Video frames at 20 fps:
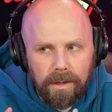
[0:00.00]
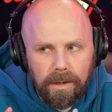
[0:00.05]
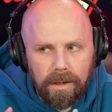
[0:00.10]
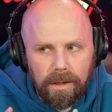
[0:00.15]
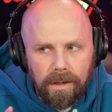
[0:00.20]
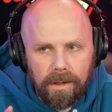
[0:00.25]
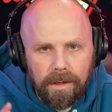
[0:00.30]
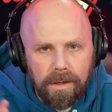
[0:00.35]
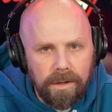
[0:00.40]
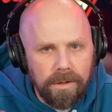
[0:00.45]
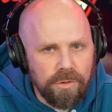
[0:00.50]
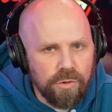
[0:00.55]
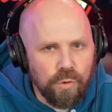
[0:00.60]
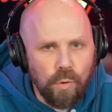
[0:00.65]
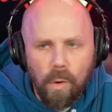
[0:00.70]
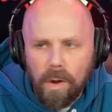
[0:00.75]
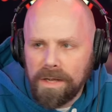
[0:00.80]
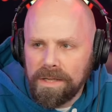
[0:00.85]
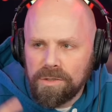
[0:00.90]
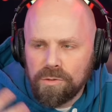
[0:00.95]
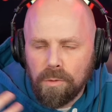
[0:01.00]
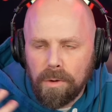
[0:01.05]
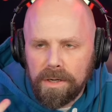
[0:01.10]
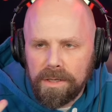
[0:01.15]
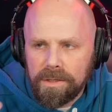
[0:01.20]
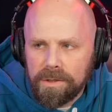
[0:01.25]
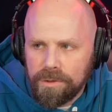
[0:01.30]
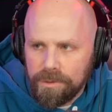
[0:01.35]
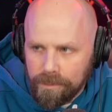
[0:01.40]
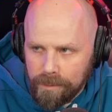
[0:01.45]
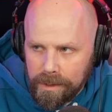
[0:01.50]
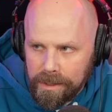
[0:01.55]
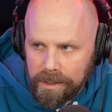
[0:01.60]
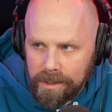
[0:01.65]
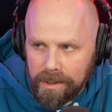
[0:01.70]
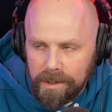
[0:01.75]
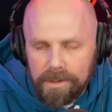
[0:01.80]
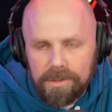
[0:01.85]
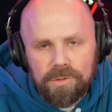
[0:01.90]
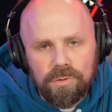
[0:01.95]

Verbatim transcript: in a 2023,